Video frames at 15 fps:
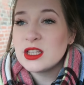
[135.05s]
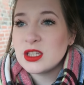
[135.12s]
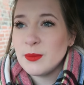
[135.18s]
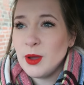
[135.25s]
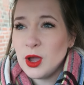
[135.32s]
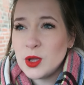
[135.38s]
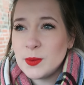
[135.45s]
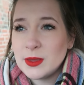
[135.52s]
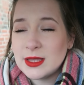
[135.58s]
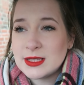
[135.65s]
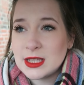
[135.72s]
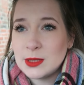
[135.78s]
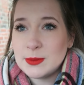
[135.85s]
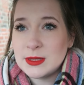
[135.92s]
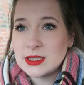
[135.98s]
so I'm hoping
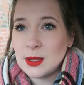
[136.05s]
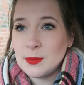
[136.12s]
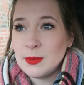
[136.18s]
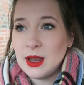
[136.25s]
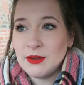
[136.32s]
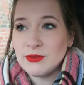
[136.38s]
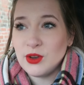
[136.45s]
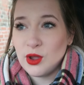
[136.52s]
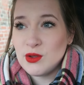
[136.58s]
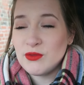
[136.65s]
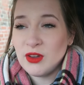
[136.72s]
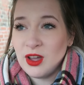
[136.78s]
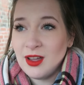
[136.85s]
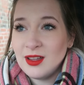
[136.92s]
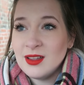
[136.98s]
there's going to be some left
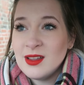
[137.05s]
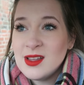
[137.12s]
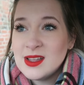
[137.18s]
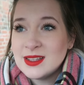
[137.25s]
over